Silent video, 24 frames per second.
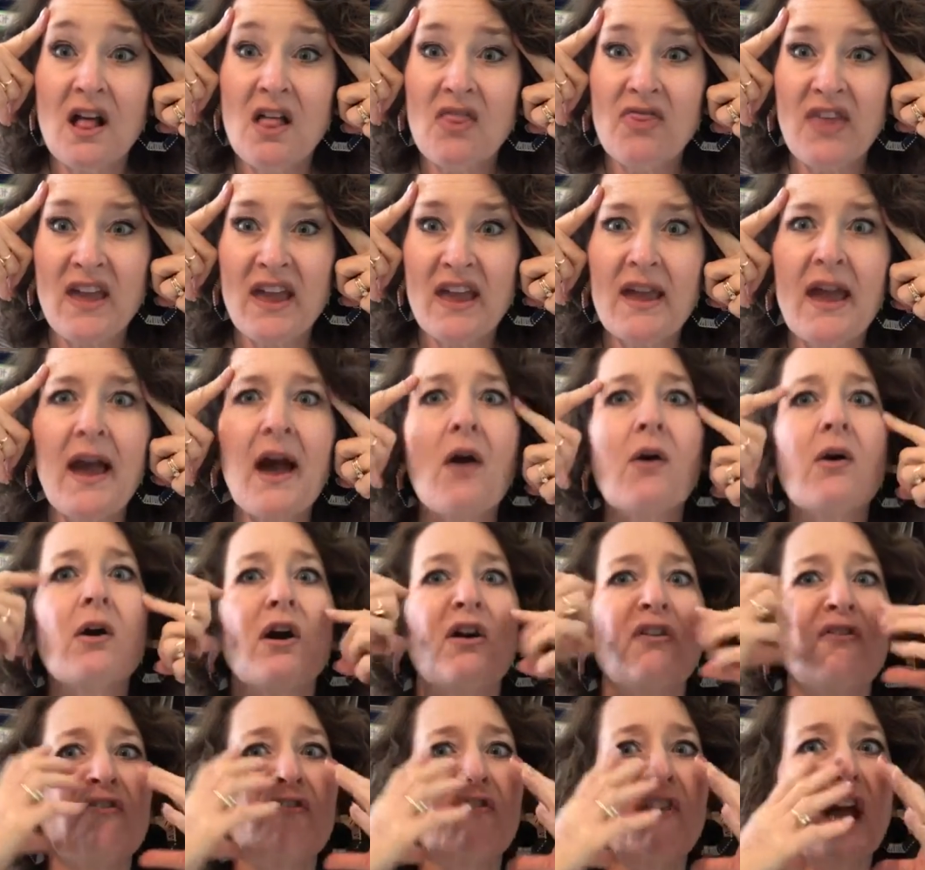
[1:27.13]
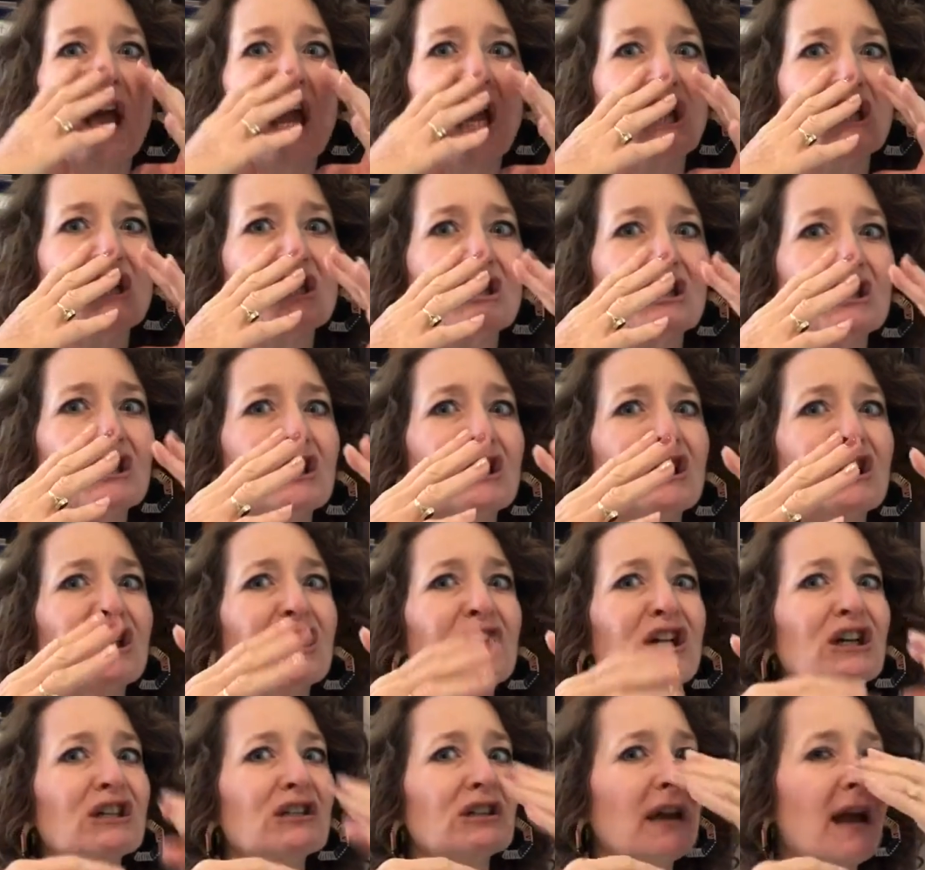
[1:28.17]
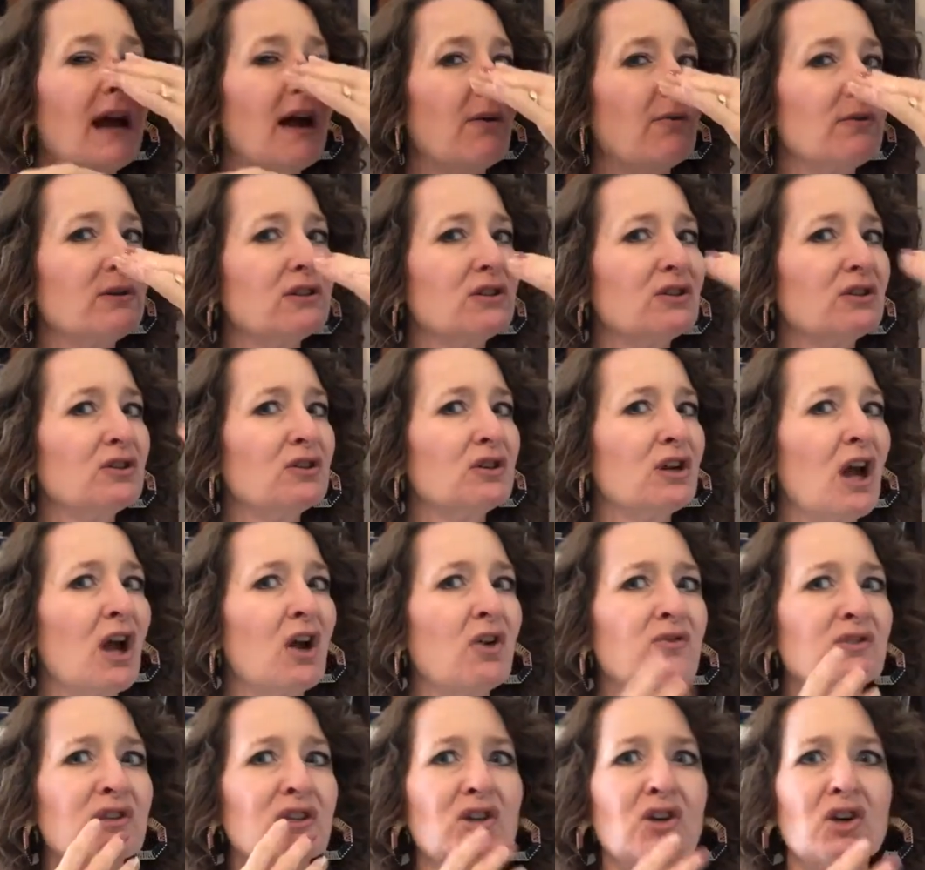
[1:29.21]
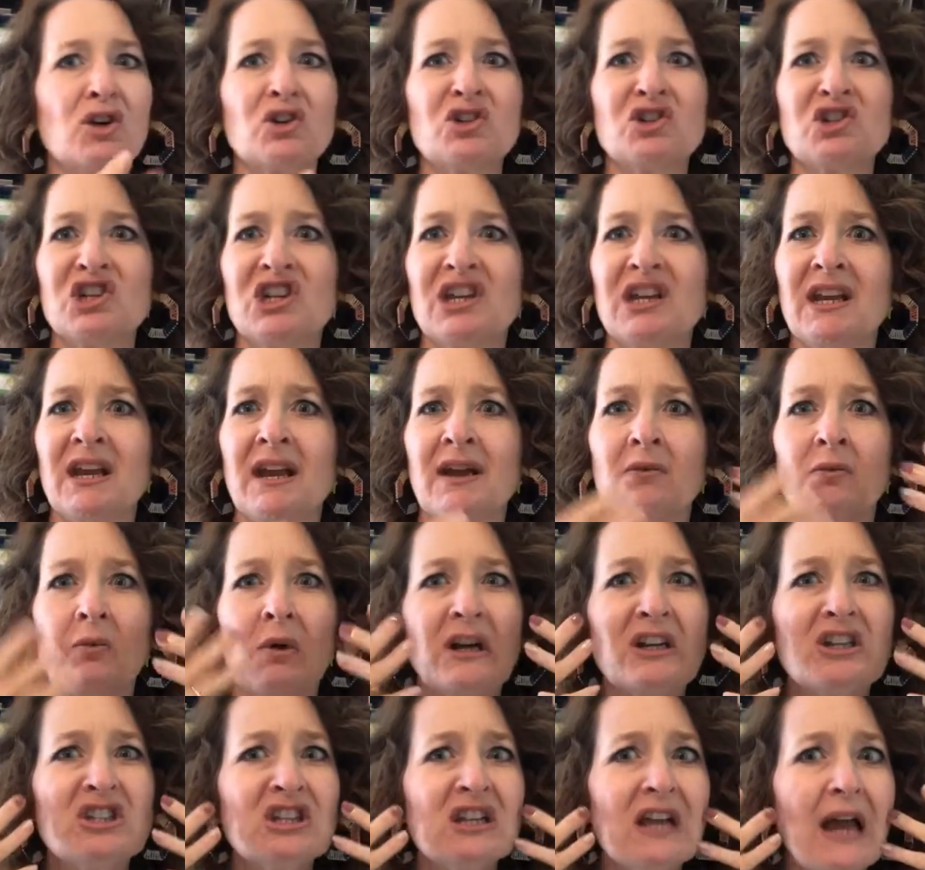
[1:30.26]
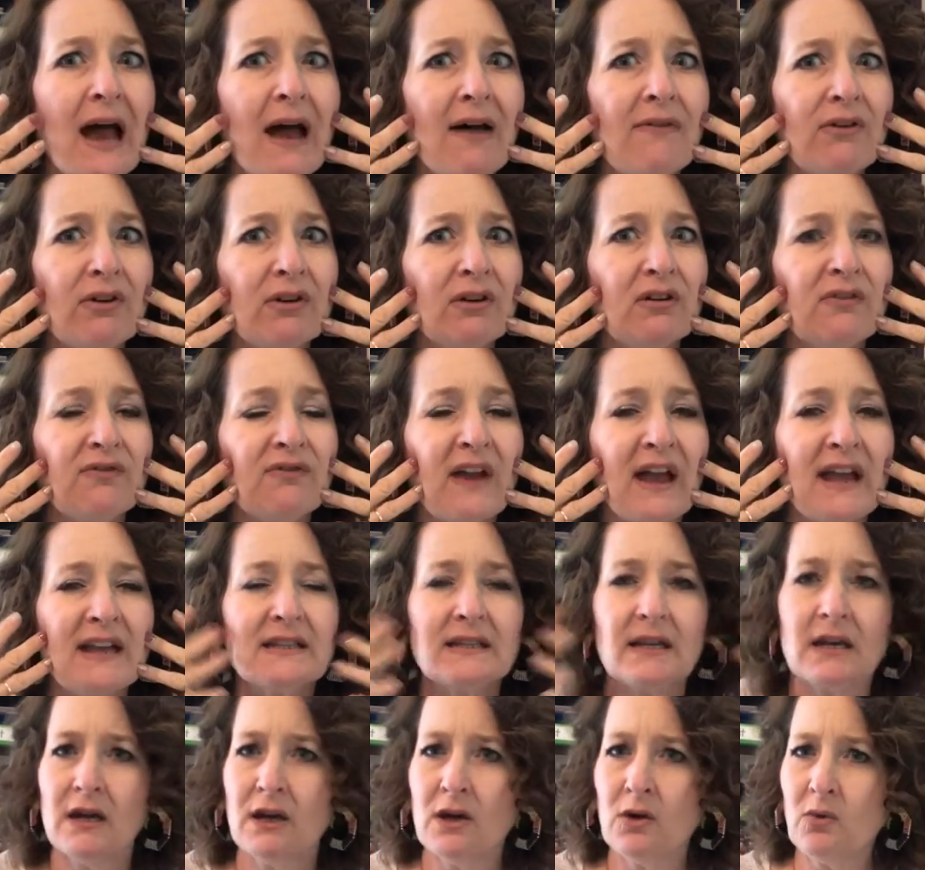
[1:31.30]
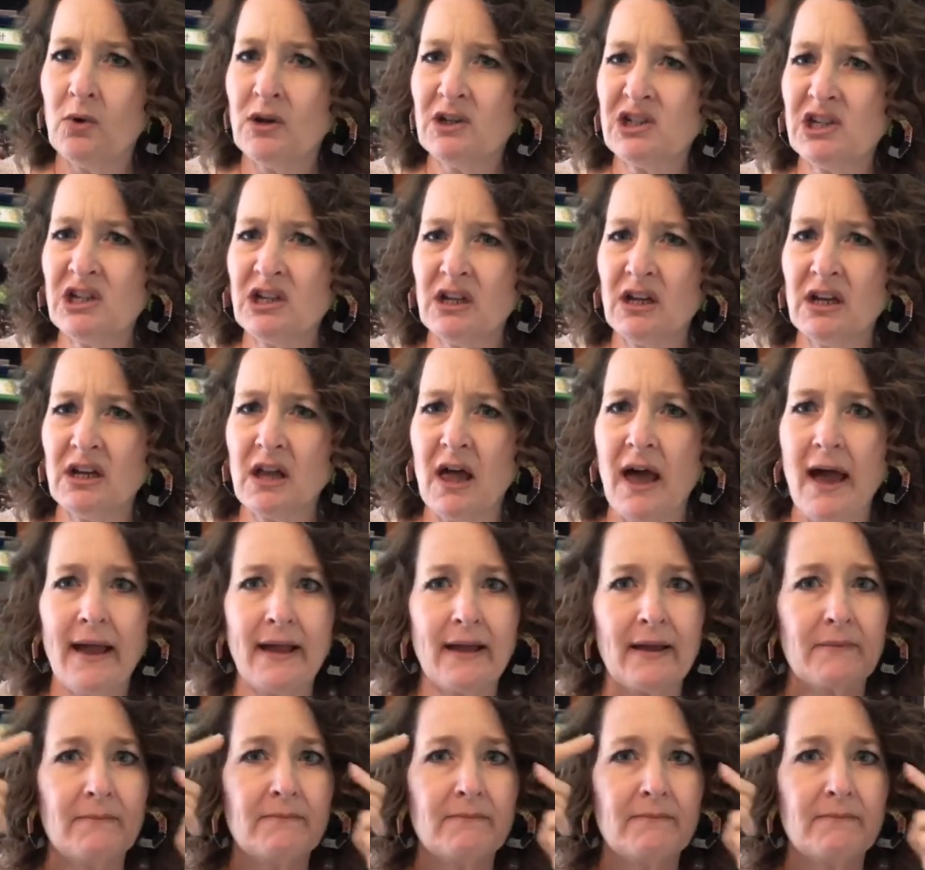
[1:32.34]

Think how her face looked. How was her nose and her chin? What'd she have on her face? What'd she look like?